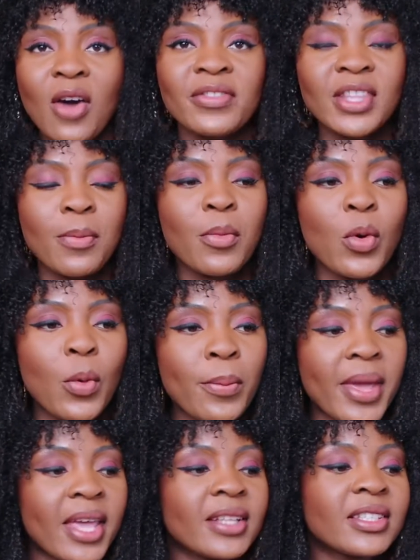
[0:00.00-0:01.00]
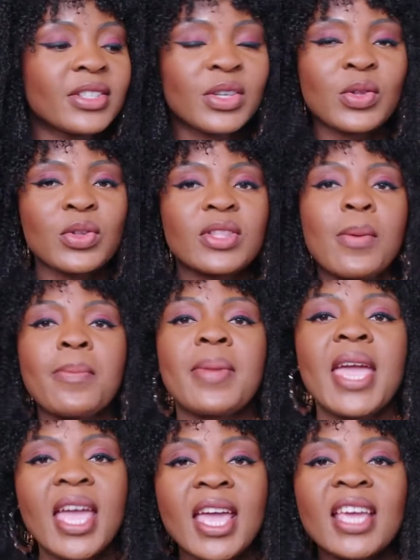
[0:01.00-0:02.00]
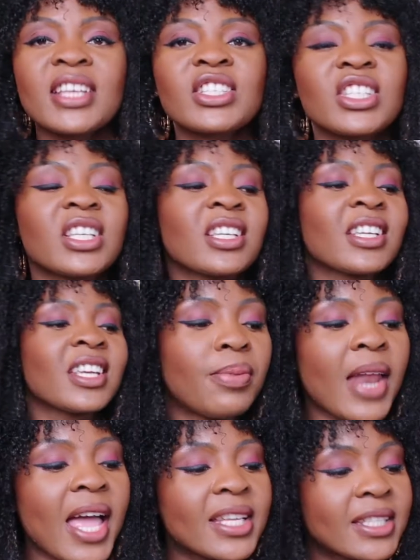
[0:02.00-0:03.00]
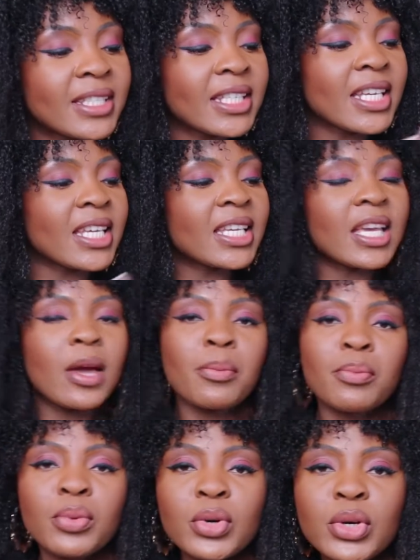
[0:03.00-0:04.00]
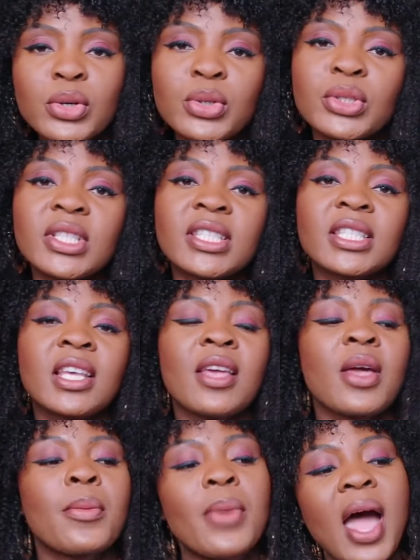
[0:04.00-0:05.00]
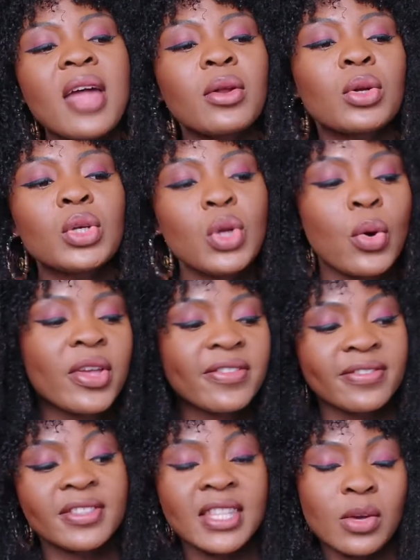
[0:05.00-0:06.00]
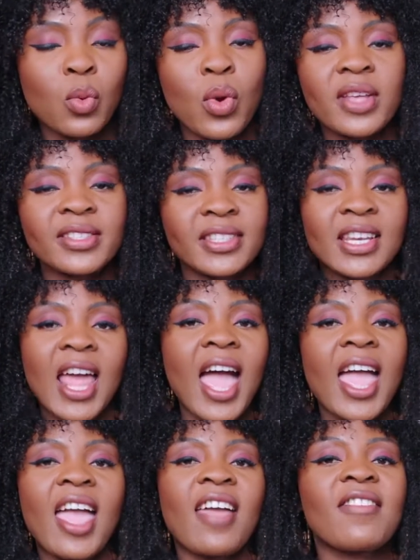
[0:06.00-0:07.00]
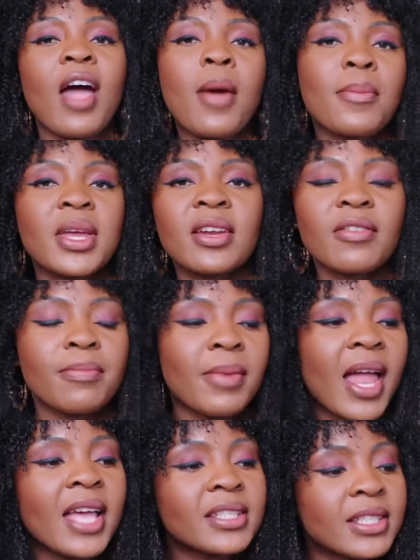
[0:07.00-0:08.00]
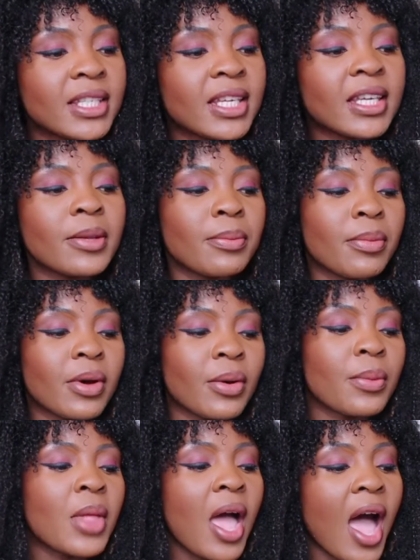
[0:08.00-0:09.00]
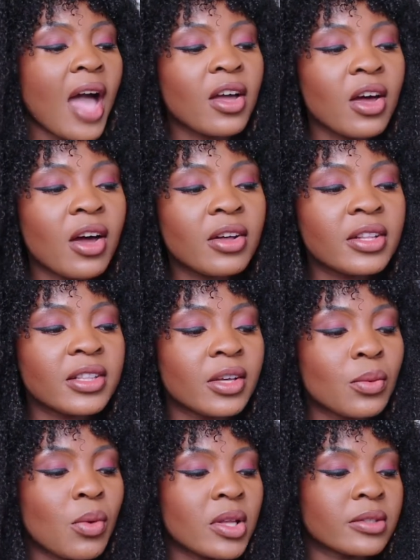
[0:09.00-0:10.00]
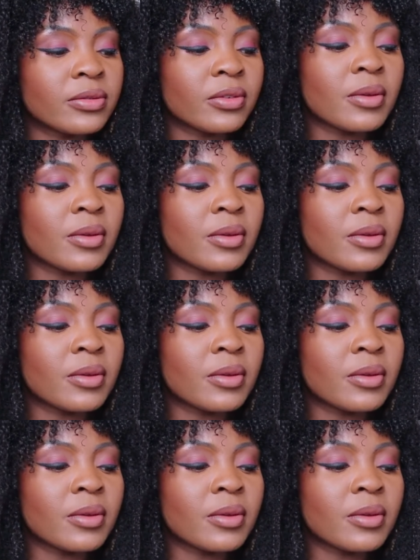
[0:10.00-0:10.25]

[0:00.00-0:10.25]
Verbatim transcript: of the moment, you know, the beige plastic boots. But I don't know if the ones that I have are made of plastic, but I got the ones